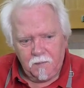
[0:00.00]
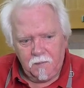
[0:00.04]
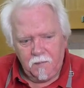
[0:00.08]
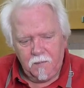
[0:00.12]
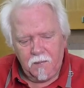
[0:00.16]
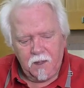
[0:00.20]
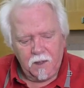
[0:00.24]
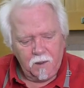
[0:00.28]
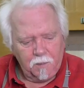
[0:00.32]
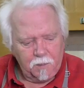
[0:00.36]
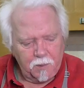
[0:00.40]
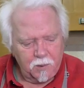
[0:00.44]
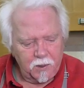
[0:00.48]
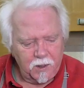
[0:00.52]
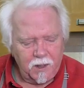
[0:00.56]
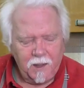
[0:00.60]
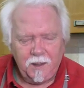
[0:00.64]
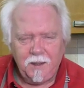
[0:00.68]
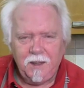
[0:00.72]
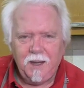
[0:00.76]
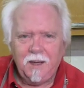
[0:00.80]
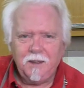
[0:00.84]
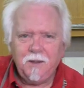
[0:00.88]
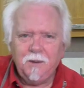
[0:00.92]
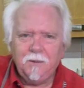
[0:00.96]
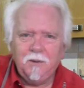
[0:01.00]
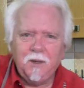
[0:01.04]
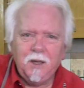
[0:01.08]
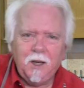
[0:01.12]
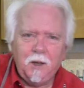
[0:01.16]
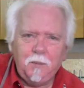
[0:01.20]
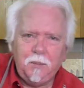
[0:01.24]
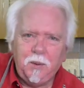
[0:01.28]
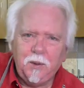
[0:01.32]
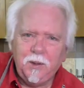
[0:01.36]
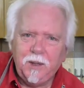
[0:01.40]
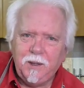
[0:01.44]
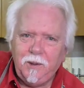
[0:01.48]
Did I put that? I don't think I
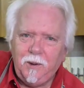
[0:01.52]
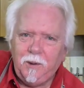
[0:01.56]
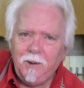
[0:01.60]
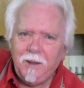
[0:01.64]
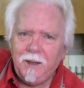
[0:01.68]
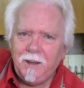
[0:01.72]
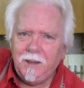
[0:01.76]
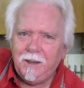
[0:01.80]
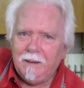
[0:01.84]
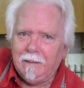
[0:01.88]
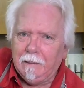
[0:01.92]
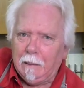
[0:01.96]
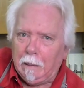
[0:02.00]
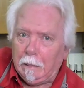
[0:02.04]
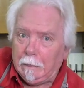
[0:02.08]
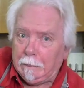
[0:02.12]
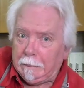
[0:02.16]
put the oil in.